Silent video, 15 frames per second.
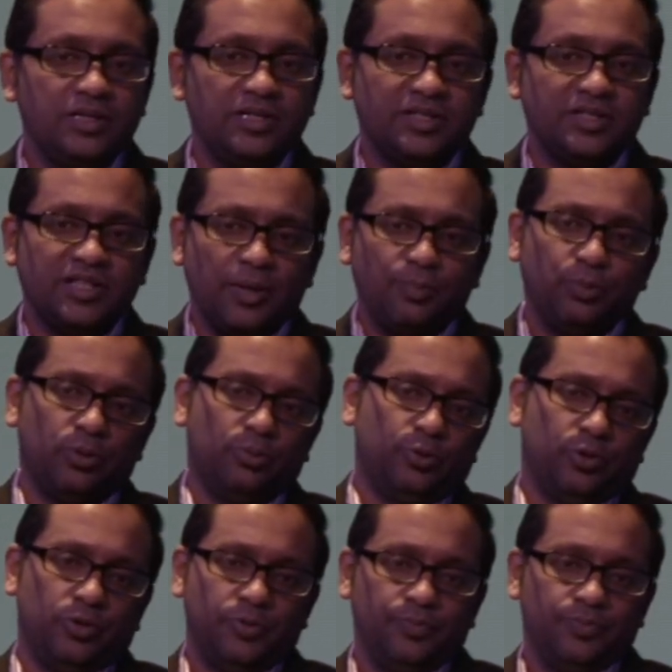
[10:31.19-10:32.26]

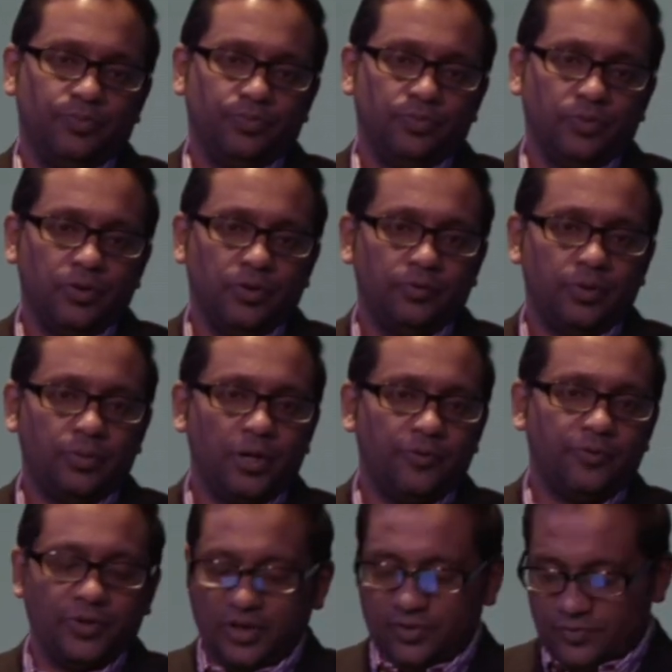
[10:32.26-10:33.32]
inseparable from our
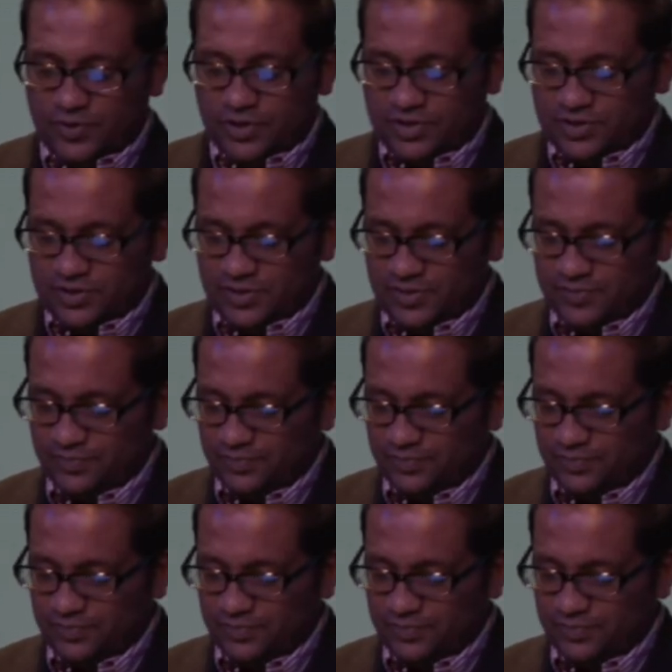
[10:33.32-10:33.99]
forgiveness.